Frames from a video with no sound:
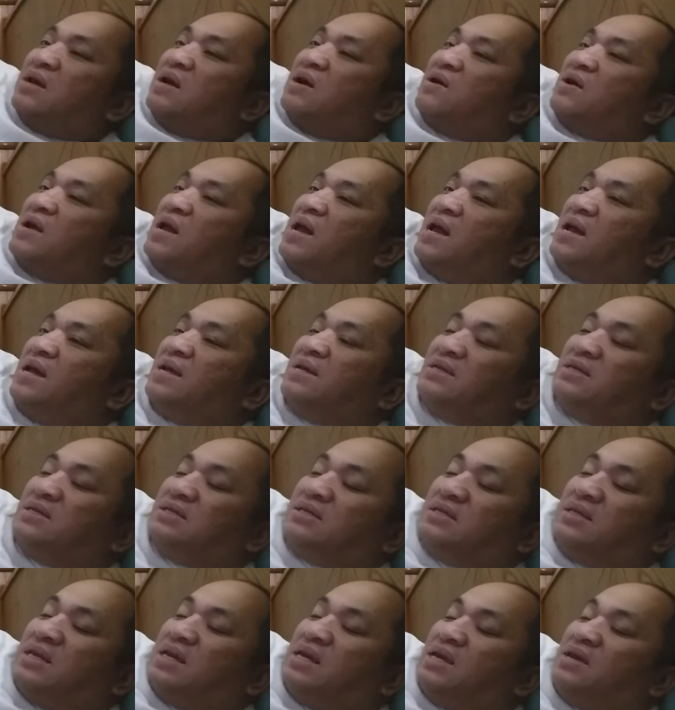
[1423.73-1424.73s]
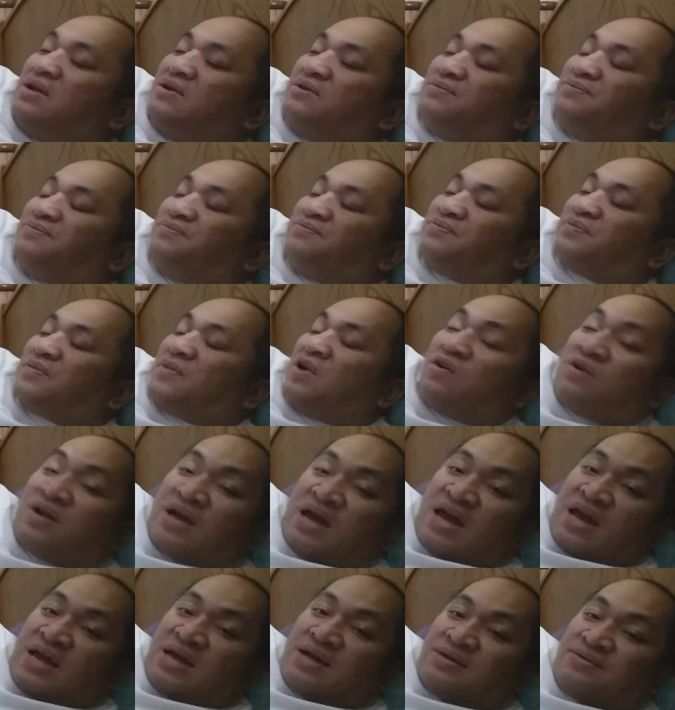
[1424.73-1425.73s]
Okay, see you.
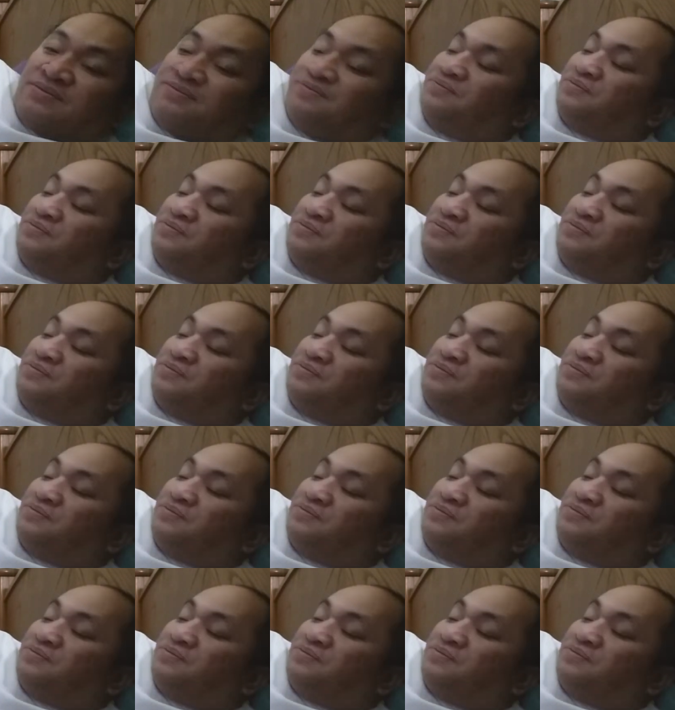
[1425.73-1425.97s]
Okay.